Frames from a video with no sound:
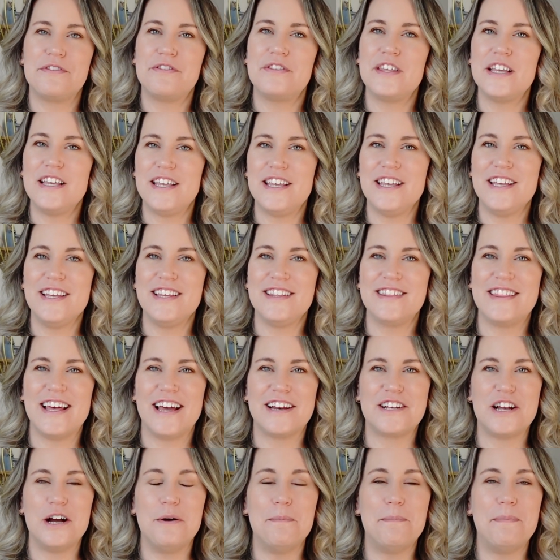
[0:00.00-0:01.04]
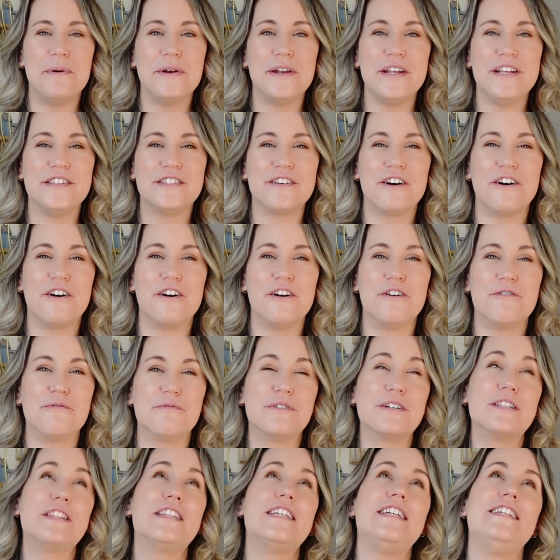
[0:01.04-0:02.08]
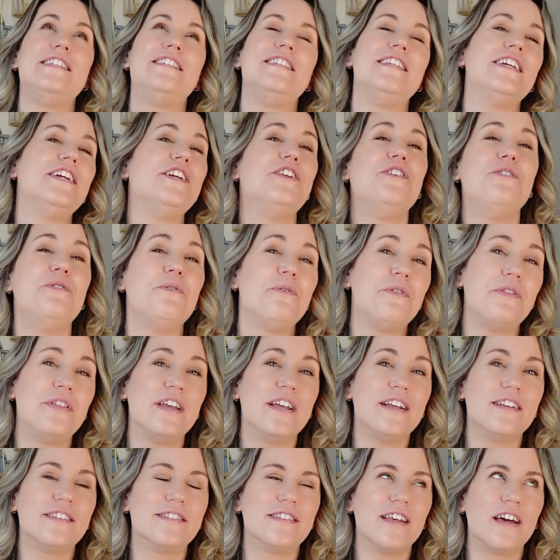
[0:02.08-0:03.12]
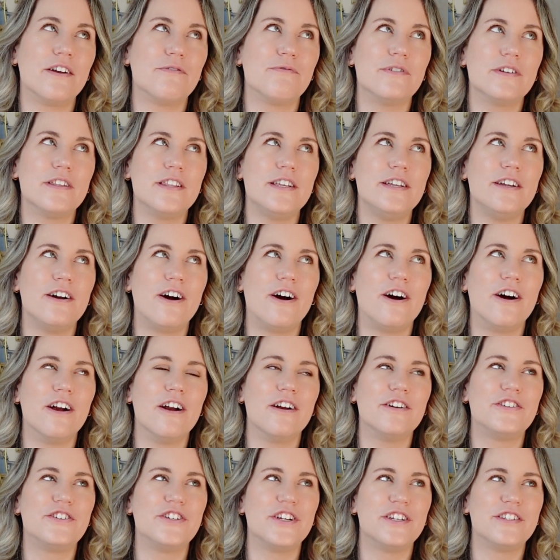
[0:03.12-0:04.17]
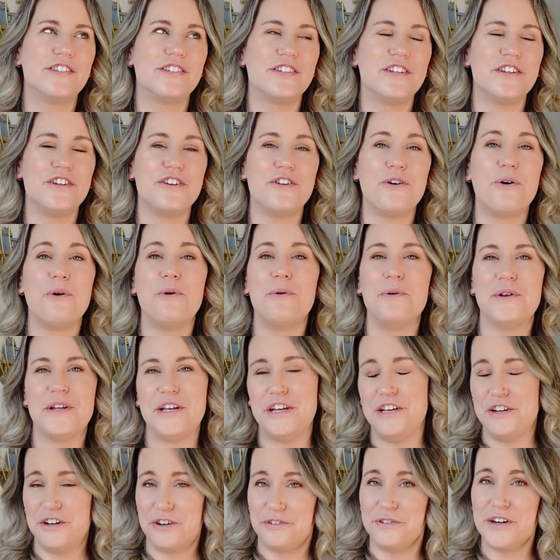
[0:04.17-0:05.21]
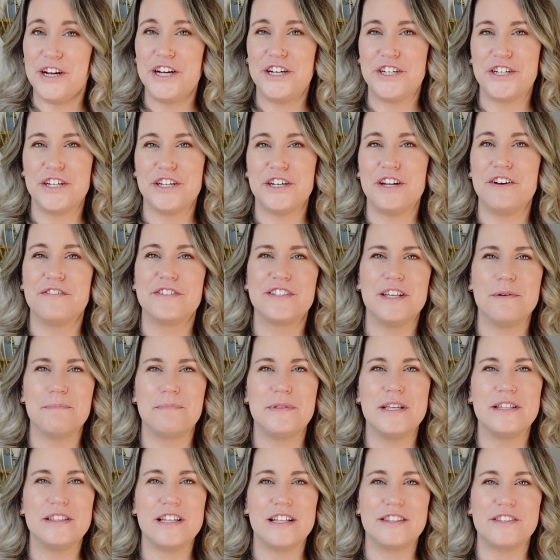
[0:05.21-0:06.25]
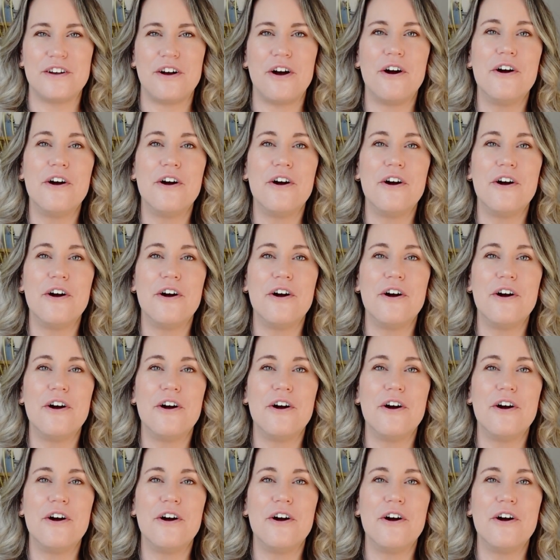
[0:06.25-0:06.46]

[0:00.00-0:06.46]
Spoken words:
thinking that companies are releasing new things that really are just an old iteration of something that's